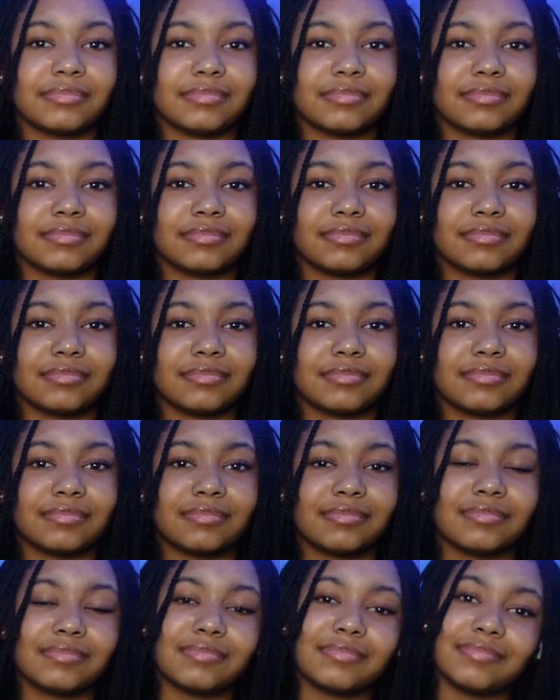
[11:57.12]

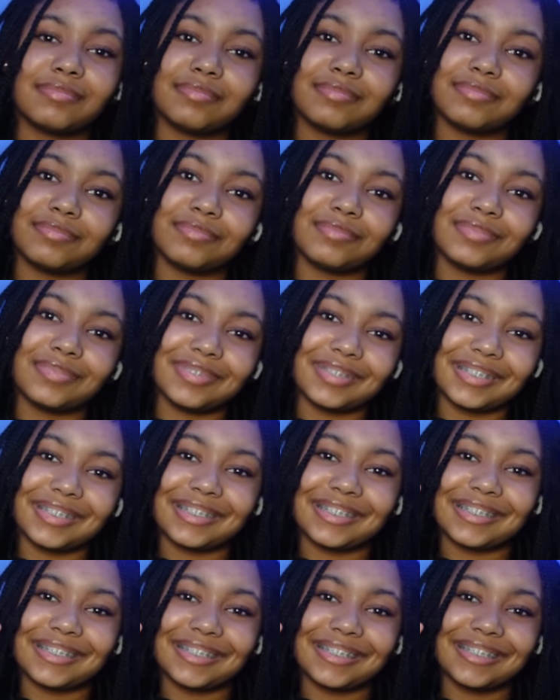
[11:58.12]

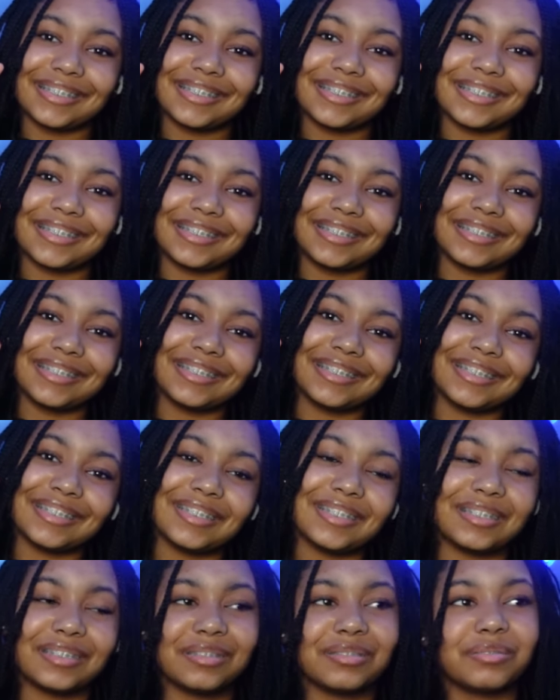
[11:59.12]

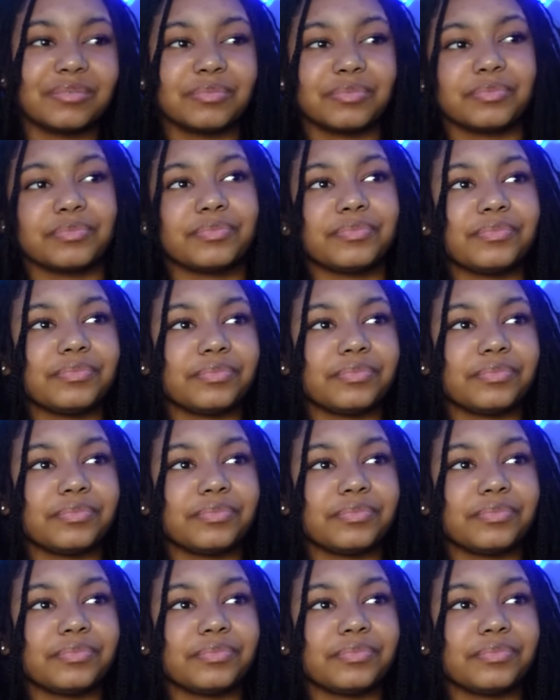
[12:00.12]
This person isn't speaking.